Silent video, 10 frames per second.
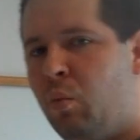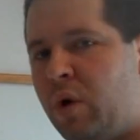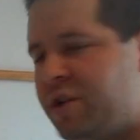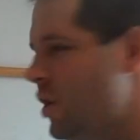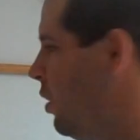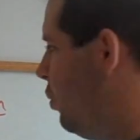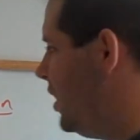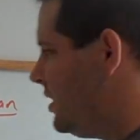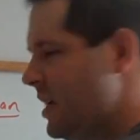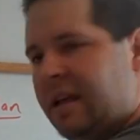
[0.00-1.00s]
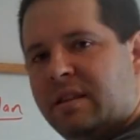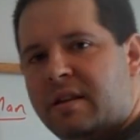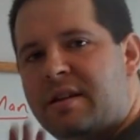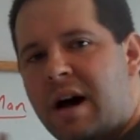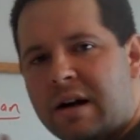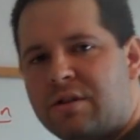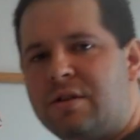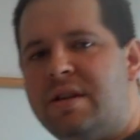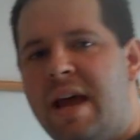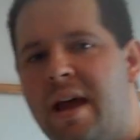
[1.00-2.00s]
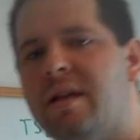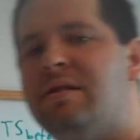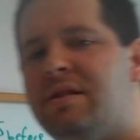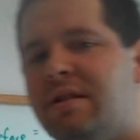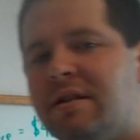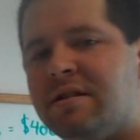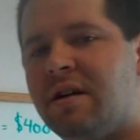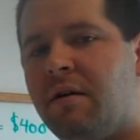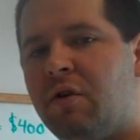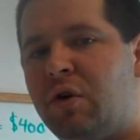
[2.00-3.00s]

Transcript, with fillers: which was in the doctor's hands to discover.